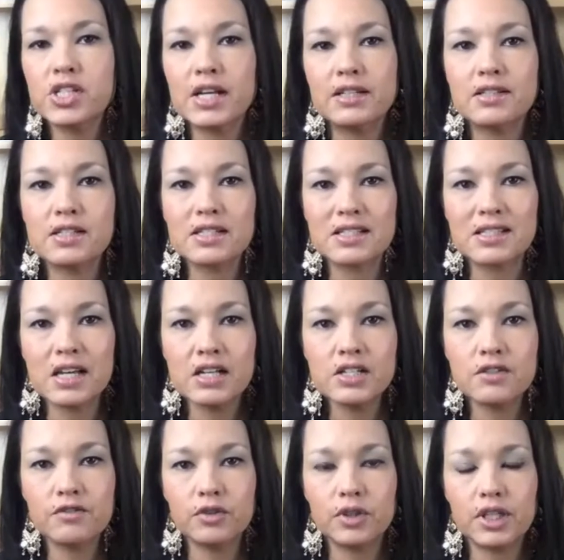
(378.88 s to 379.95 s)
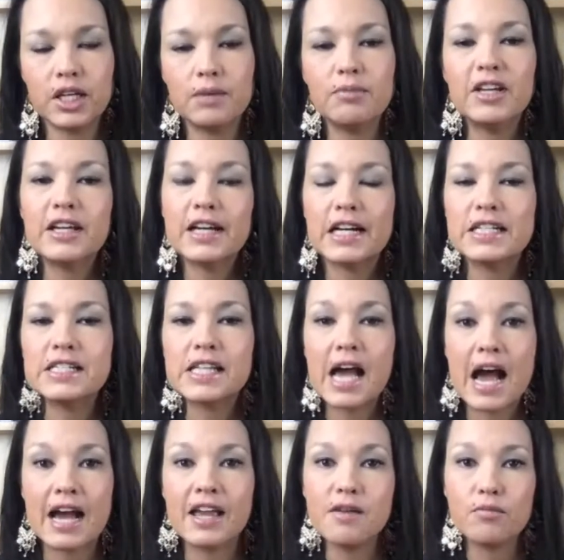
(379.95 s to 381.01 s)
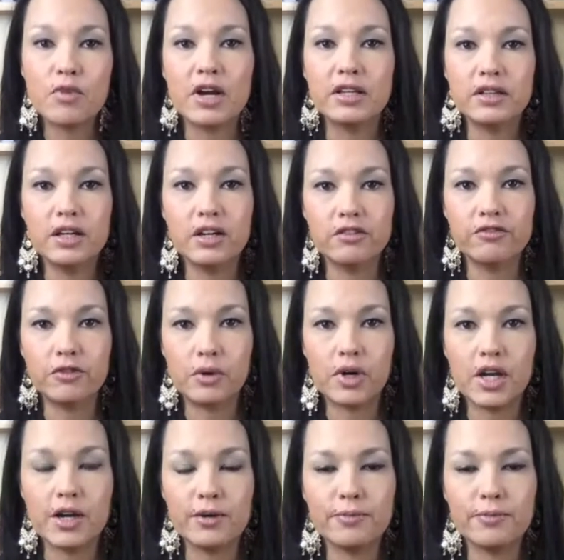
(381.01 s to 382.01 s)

successfully because I am right there for you.